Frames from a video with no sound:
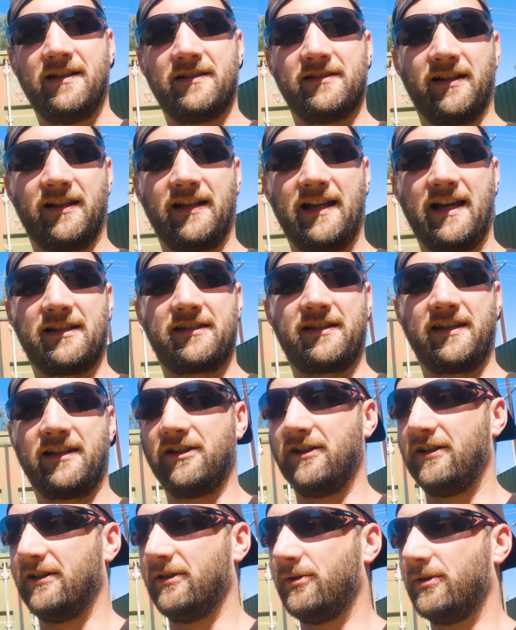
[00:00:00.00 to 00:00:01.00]
So last
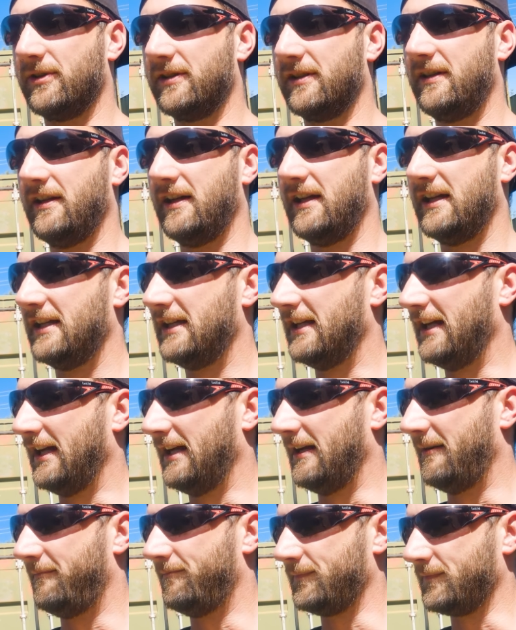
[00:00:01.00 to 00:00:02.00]
thing I ordered,
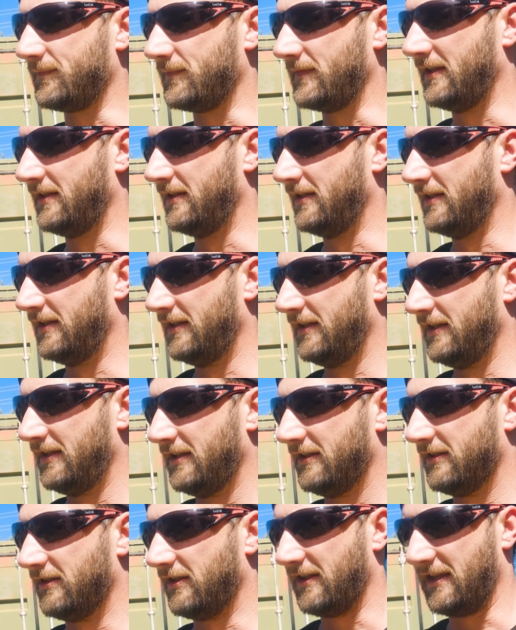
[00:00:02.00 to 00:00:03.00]

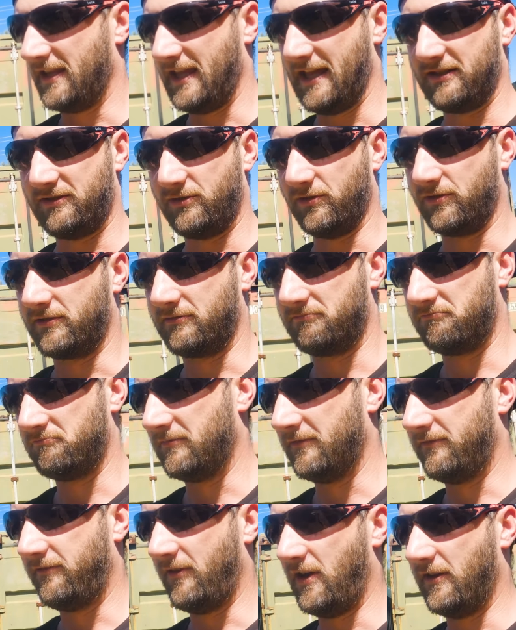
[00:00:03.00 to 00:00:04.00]
that took
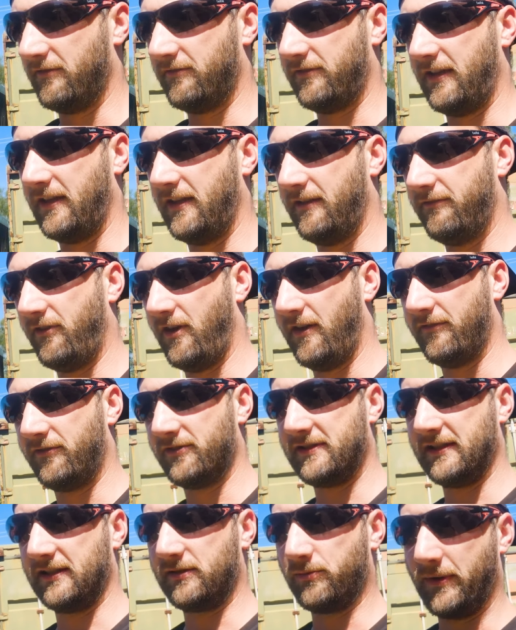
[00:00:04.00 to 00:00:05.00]
five or
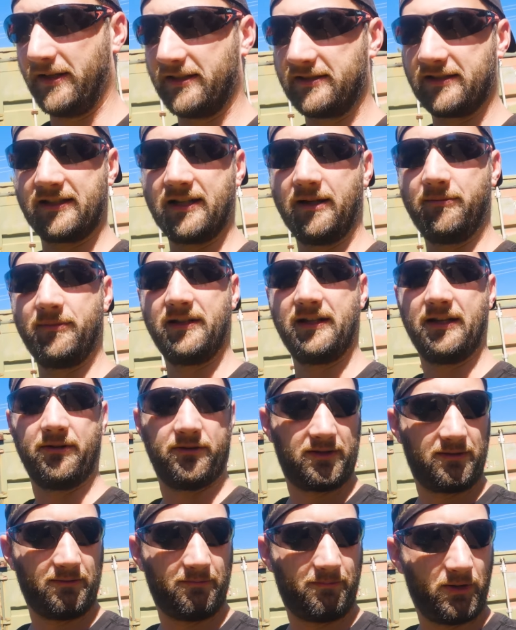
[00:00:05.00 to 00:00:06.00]
6 weeks to come in. That
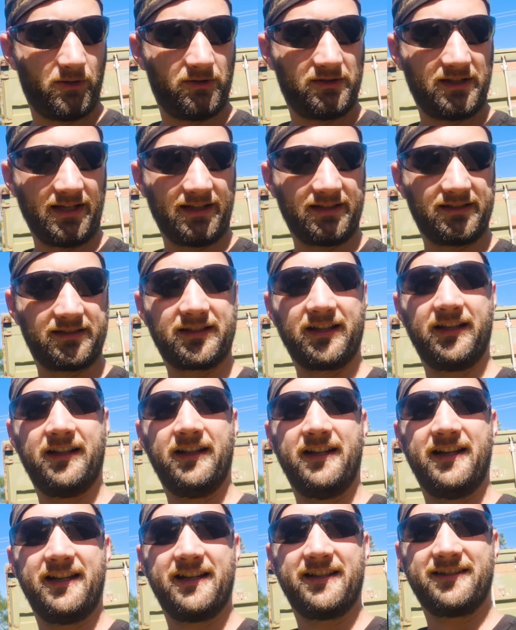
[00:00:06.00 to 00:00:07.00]
was the poo tanks,
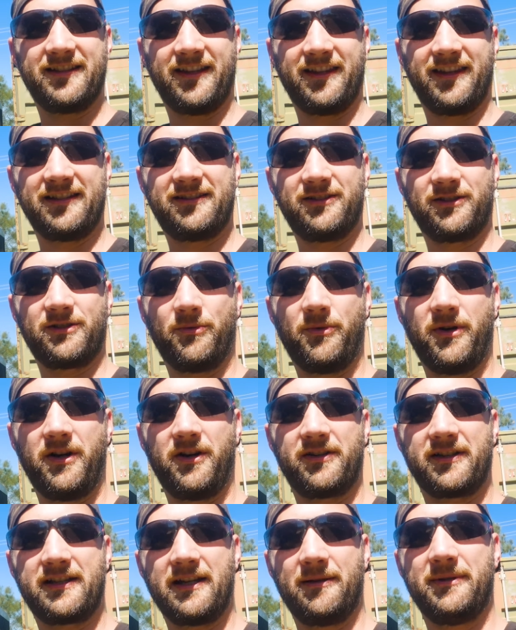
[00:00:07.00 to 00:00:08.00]
so they took a
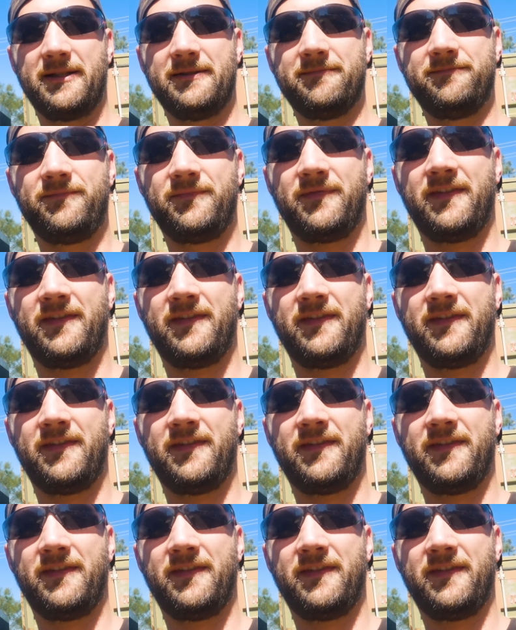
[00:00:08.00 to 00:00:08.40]
while to come in.